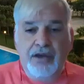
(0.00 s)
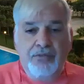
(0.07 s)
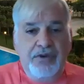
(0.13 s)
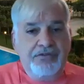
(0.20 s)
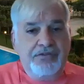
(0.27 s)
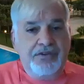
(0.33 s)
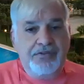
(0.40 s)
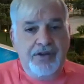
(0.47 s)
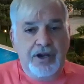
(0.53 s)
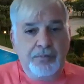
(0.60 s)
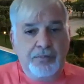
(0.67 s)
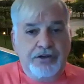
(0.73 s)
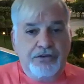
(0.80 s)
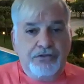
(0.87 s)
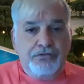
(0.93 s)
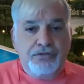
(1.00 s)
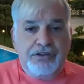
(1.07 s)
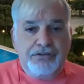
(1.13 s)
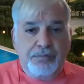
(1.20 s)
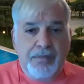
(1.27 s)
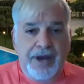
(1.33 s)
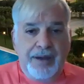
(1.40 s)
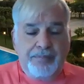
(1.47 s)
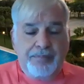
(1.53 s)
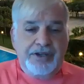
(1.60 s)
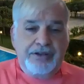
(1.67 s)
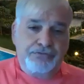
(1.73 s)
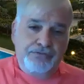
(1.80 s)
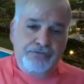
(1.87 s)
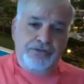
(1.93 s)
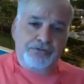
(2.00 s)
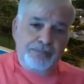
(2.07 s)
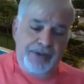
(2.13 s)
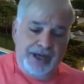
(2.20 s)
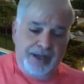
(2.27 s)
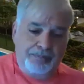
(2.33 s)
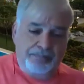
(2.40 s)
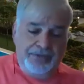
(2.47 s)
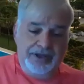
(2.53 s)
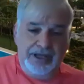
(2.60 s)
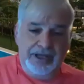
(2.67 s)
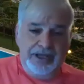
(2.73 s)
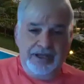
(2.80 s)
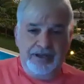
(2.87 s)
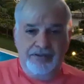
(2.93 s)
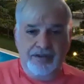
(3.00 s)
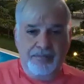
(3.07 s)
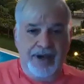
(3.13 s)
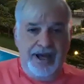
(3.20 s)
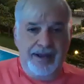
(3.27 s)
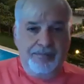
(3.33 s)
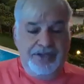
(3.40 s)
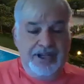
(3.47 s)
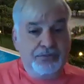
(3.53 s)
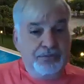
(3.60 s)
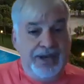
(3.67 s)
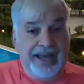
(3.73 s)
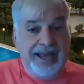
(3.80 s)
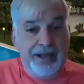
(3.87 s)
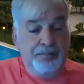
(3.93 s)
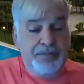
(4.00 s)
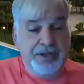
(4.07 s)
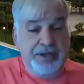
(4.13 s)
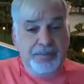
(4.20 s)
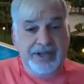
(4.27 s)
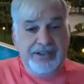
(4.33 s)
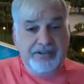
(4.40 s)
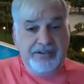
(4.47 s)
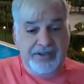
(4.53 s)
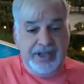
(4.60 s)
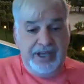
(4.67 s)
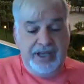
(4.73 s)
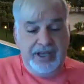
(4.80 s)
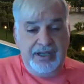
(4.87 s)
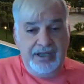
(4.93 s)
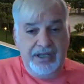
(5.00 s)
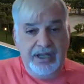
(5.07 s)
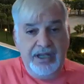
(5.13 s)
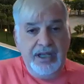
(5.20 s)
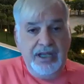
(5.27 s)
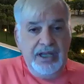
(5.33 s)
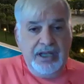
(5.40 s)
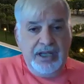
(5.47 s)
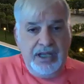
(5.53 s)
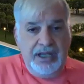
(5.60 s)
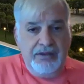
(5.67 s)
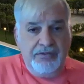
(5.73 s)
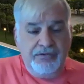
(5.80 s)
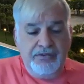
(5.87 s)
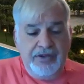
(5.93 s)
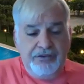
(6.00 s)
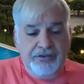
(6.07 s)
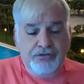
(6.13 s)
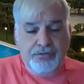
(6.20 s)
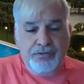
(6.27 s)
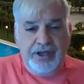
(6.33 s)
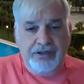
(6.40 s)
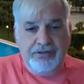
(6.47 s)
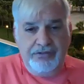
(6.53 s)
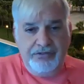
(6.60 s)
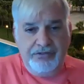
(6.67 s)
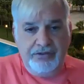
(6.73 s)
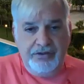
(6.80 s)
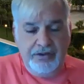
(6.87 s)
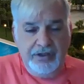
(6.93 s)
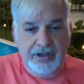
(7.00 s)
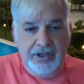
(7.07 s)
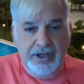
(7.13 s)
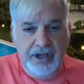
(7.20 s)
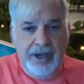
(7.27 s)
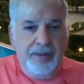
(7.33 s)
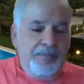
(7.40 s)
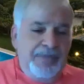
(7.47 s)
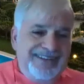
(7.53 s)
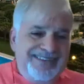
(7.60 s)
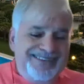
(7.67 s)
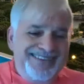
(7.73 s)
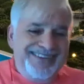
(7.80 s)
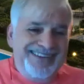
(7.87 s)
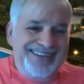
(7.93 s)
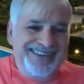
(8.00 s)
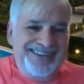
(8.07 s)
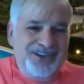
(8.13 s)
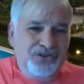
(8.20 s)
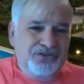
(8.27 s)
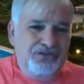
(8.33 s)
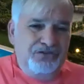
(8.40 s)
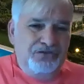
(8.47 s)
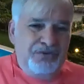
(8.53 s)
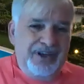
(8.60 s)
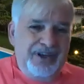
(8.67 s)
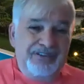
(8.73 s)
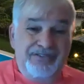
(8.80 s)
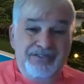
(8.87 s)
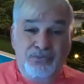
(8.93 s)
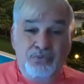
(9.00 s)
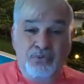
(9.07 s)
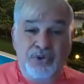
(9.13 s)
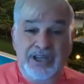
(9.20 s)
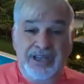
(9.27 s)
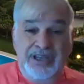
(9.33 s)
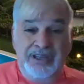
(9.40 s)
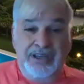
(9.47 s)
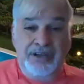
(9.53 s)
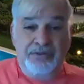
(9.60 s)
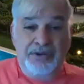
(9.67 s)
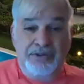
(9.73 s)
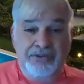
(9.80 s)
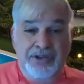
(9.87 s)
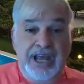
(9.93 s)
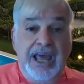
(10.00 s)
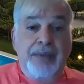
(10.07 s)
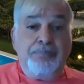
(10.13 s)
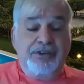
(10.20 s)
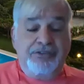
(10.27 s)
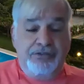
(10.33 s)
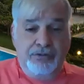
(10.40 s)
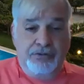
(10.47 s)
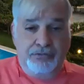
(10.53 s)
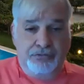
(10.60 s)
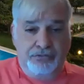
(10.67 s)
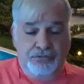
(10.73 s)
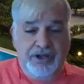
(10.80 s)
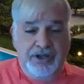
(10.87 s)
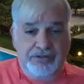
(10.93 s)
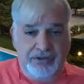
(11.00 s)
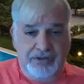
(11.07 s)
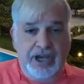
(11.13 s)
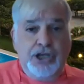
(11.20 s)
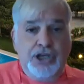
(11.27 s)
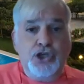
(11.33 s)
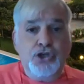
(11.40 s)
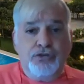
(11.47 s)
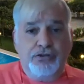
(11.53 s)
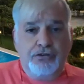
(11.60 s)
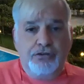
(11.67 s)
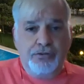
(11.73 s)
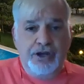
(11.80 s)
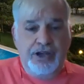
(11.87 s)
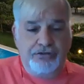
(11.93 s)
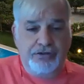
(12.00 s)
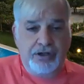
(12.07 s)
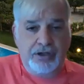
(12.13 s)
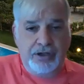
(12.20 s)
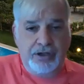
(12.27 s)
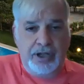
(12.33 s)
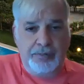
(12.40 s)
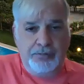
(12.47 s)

And we've developed the stress map. The stress map is a map that will help people understand if they're stressed, but not stressed when there is an episode of stress, acute situation.